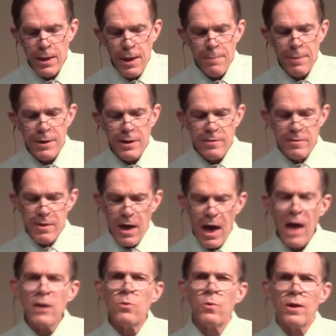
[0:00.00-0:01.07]
But it is
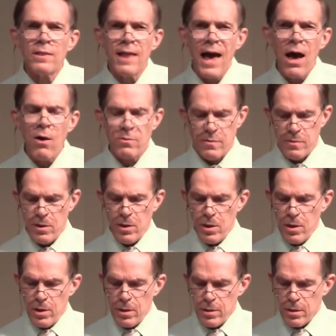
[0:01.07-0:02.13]
God who allows
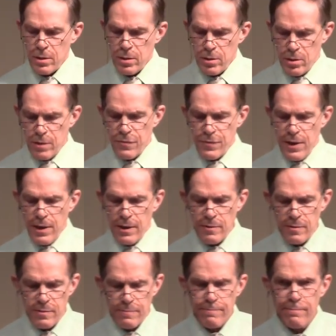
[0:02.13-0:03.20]
good
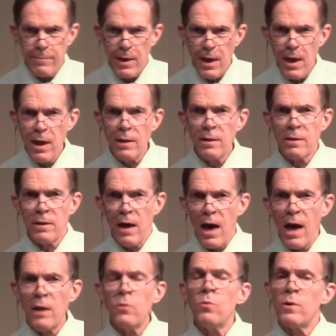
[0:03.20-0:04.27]
things and
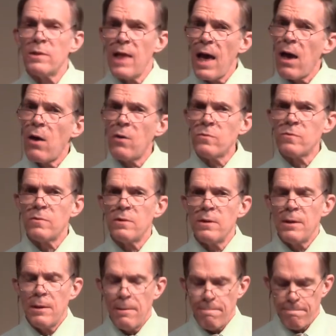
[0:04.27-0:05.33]
God who allows
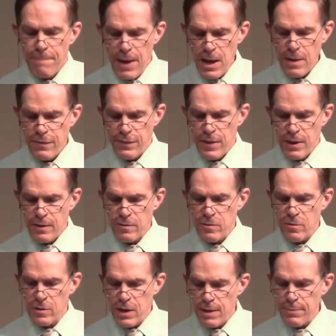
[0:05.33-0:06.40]
bad things
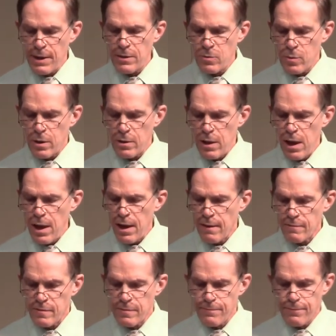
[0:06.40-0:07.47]
to come into our
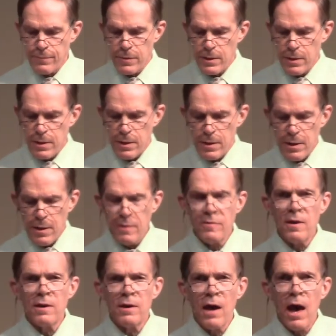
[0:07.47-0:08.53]
lives. You
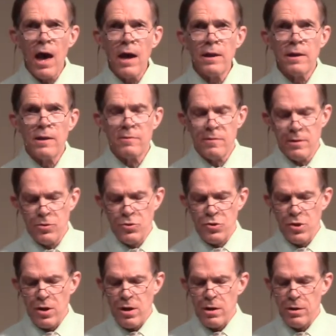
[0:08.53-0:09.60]
see, God is in
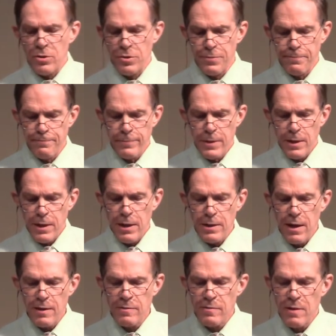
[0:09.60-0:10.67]
charge, and
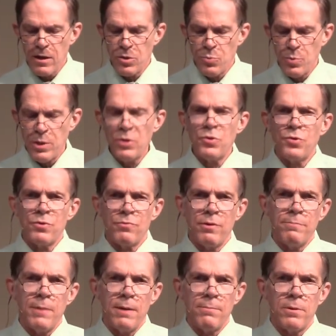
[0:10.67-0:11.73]
as such, we should
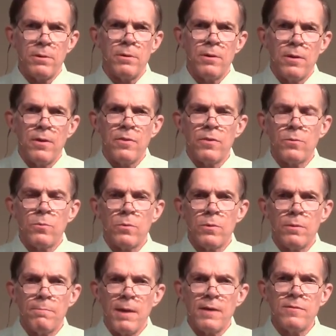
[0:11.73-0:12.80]
remember the
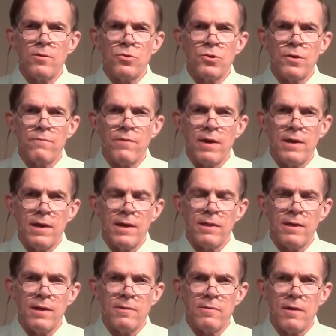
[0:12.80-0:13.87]
message of
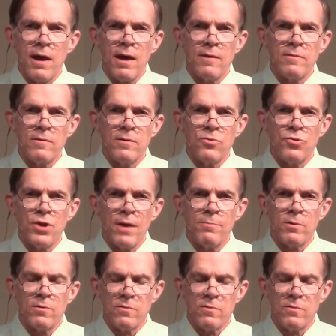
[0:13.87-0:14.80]
Ecclesiastes chapter